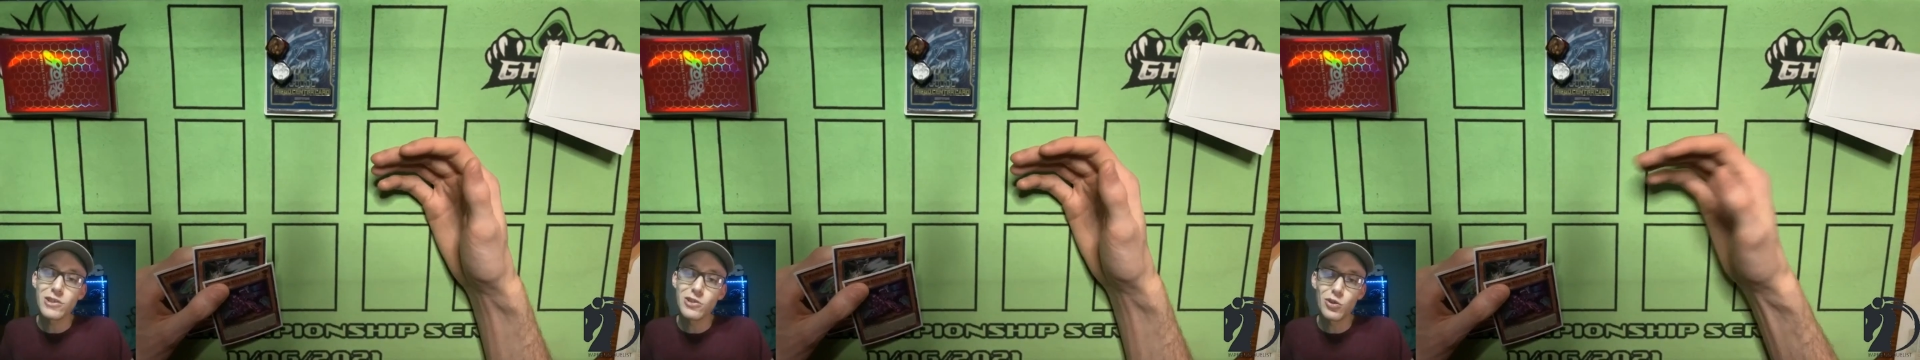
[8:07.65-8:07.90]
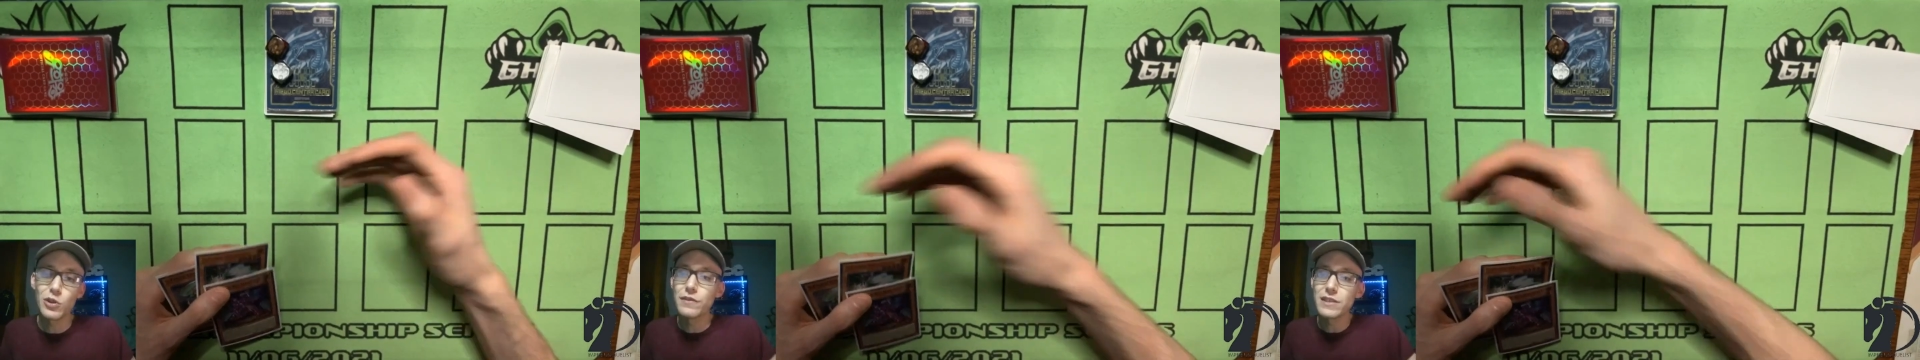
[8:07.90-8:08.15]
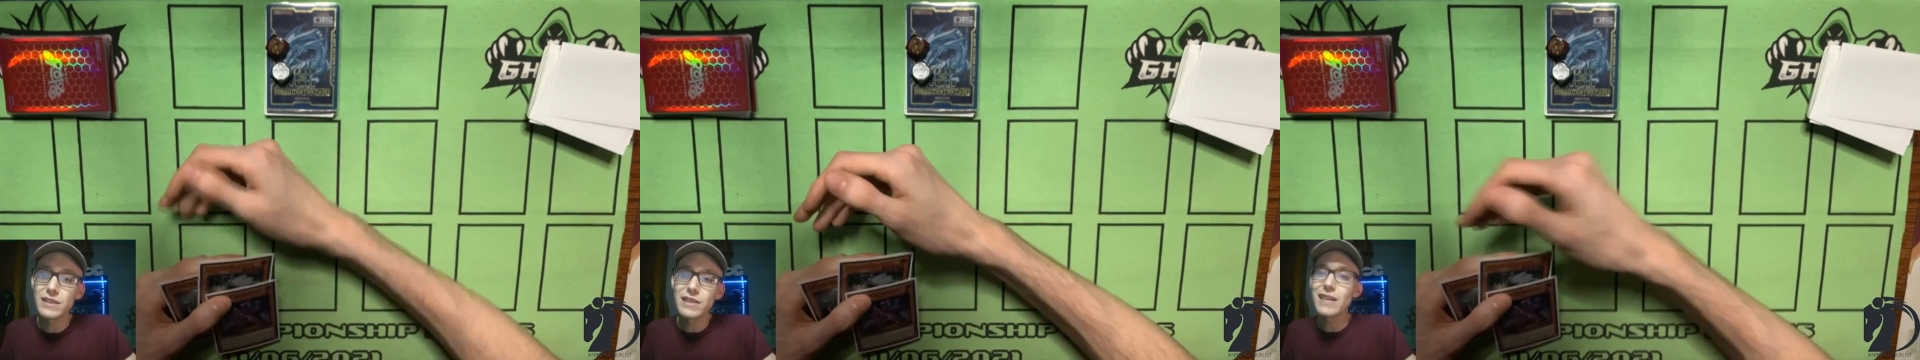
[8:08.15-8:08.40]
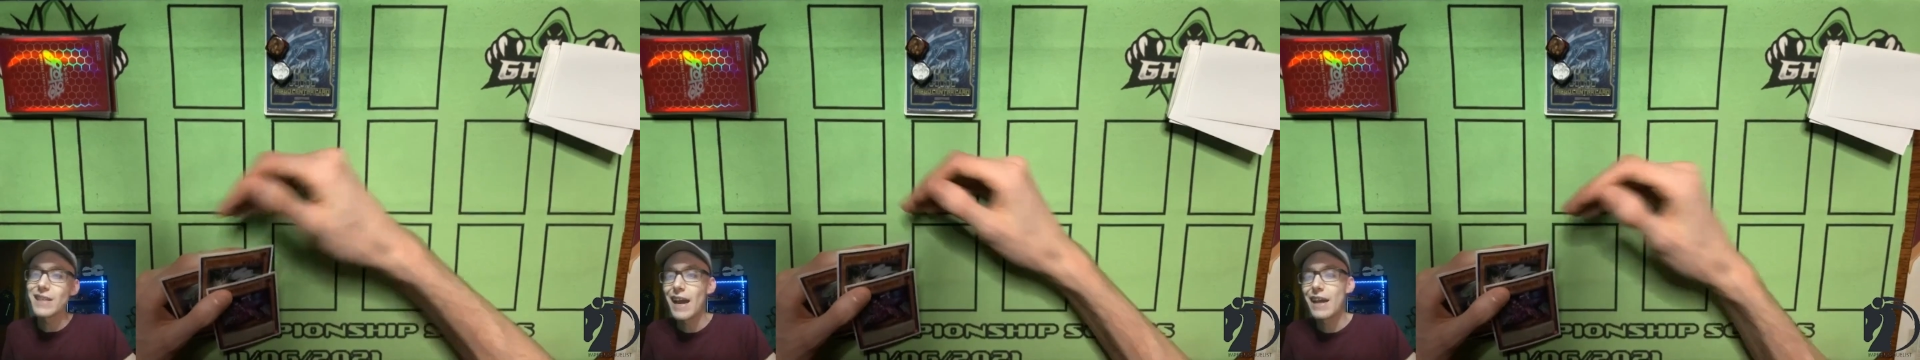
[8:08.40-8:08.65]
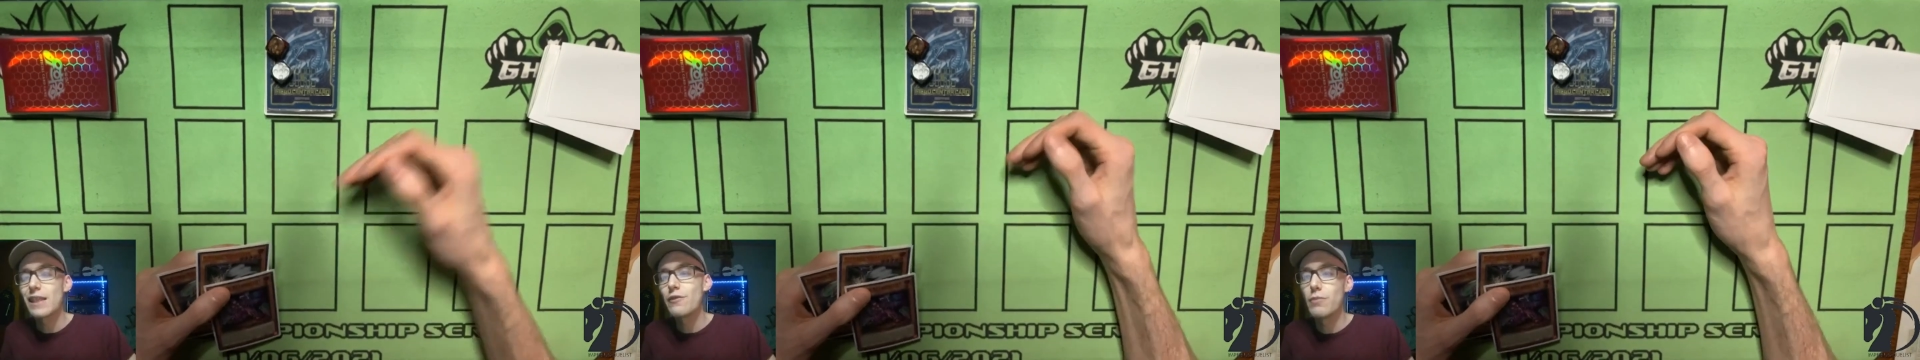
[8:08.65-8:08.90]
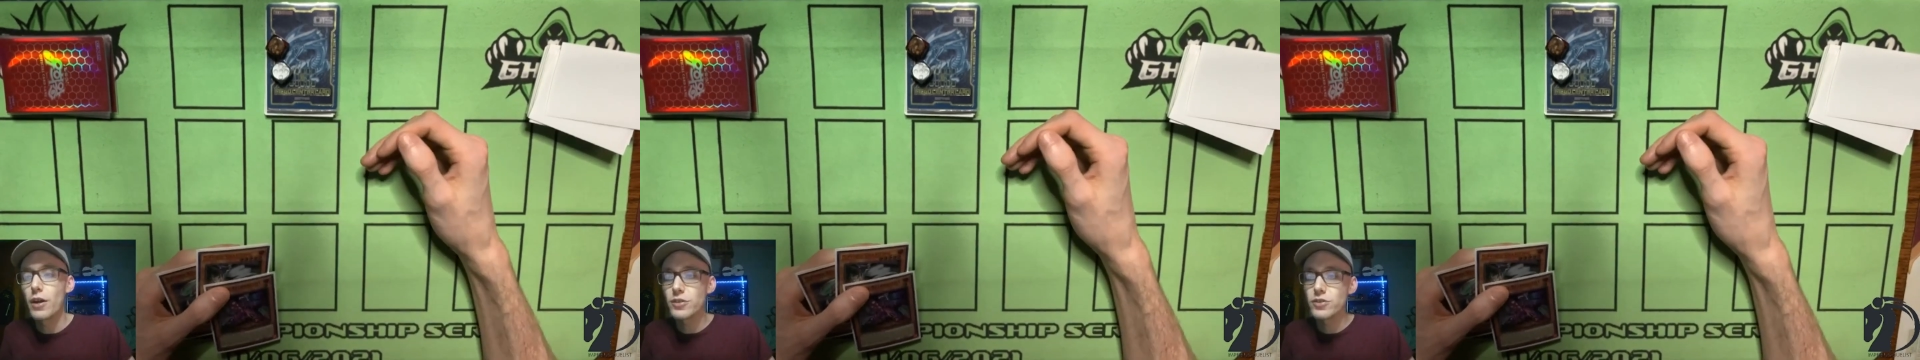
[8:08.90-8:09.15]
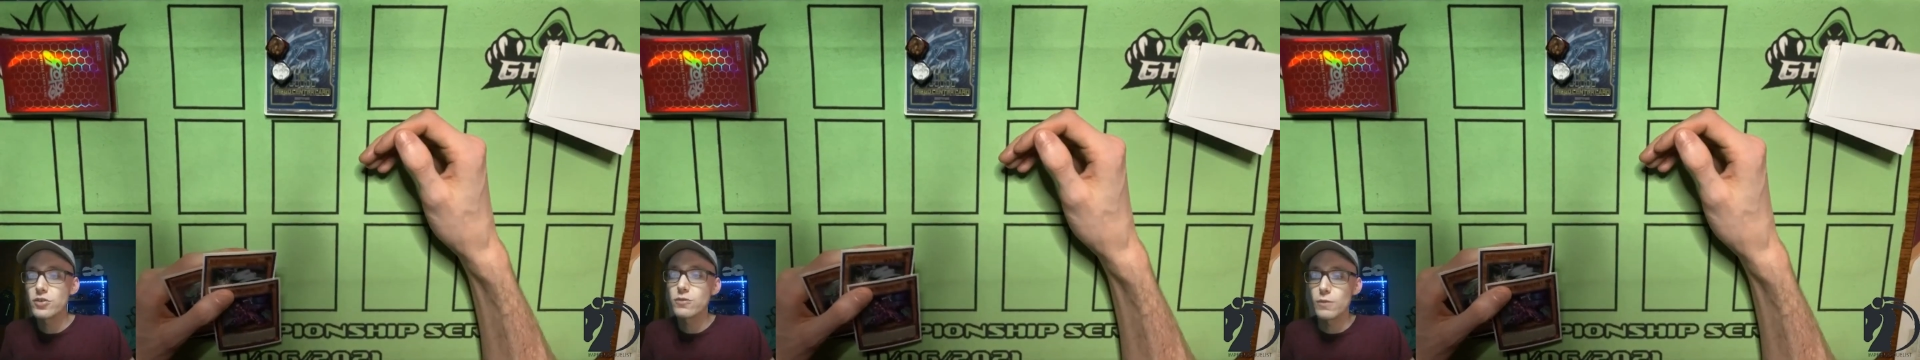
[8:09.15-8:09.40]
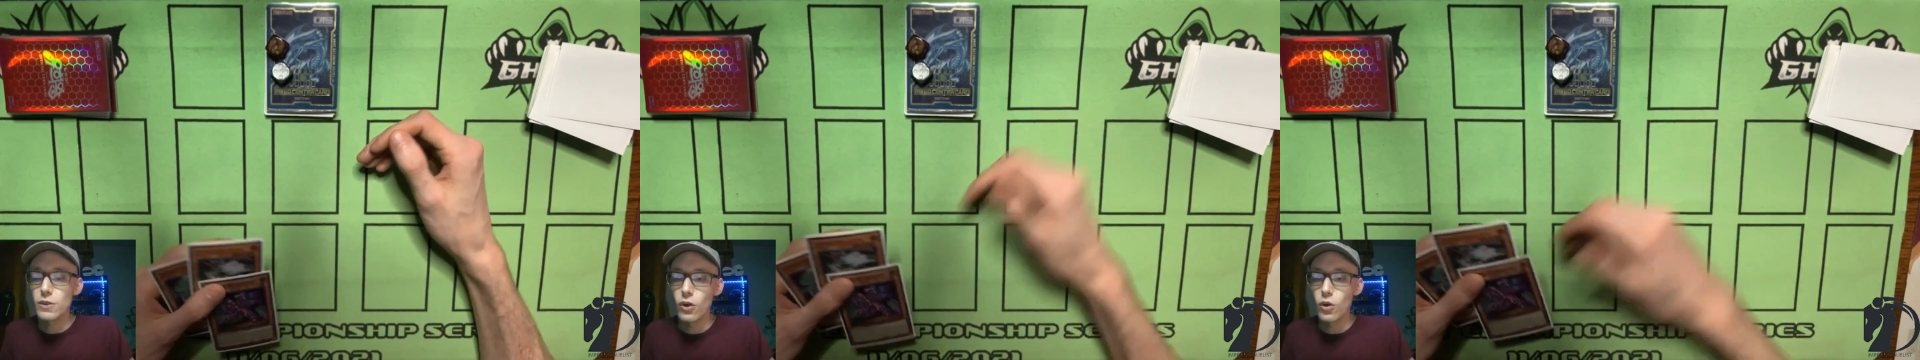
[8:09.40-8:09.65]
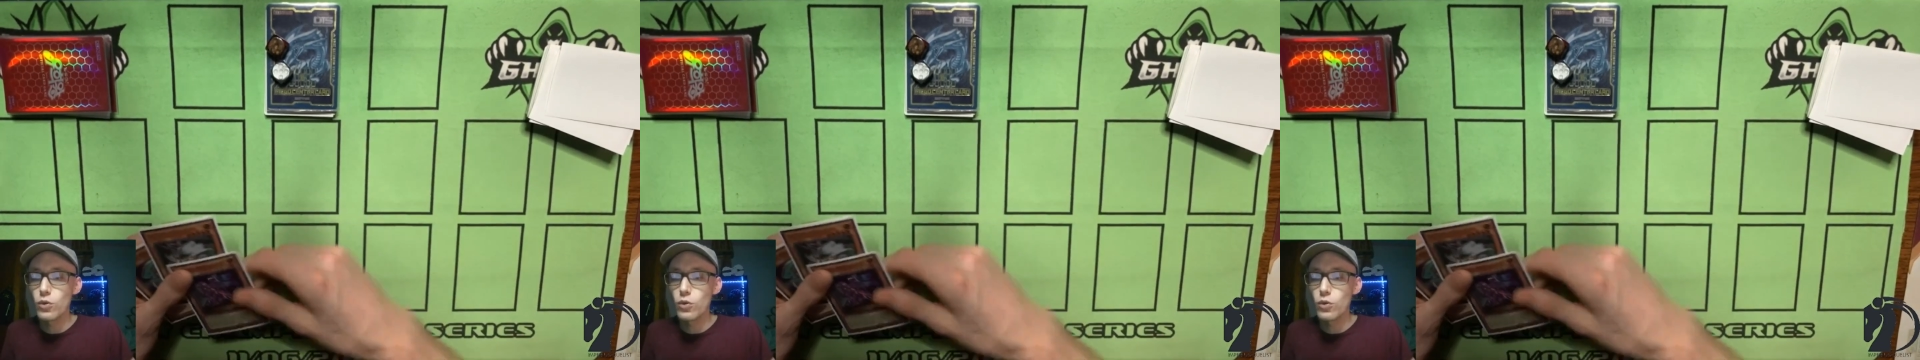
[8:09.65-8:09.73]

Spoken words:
So that's a total of 6 high-level monsters with